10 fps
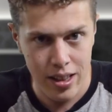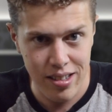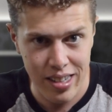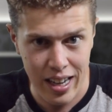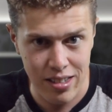
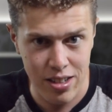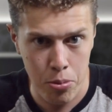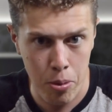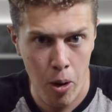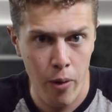This
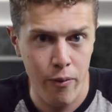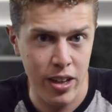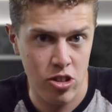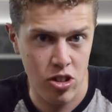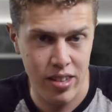Kingston remote
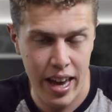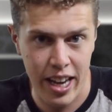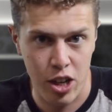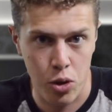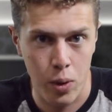features
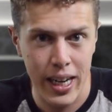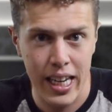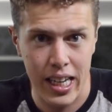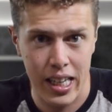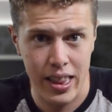a
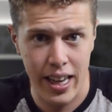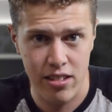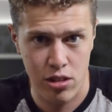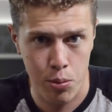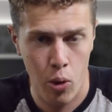green
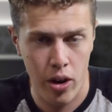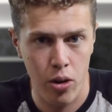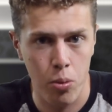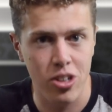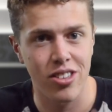laser
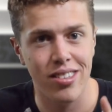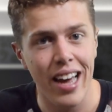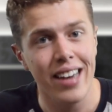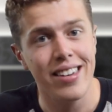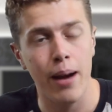pointer, which is
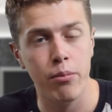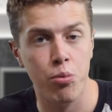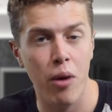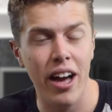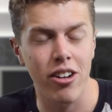10 times
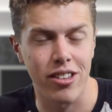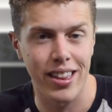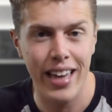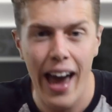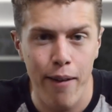brighter
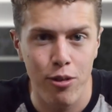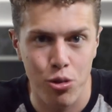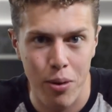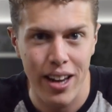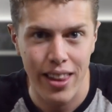than the
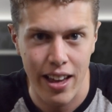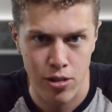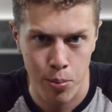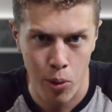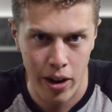average red
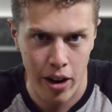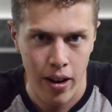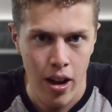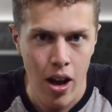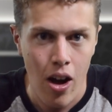laser pointer.
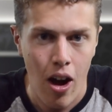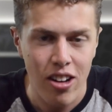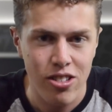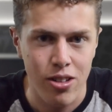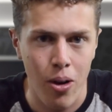
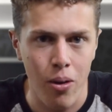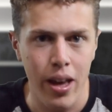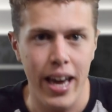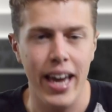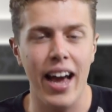Also,
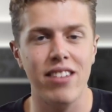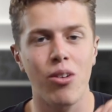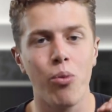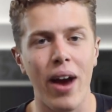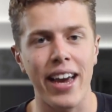it has
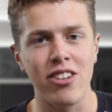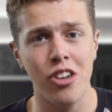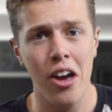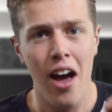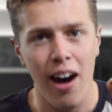a
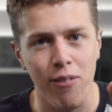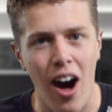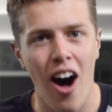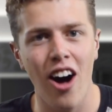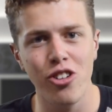range of
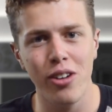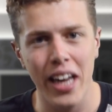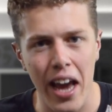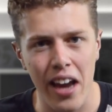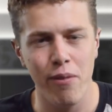
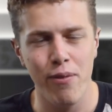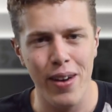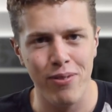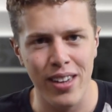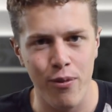
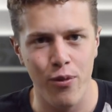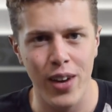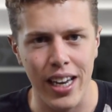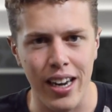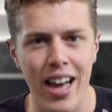150
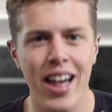feet.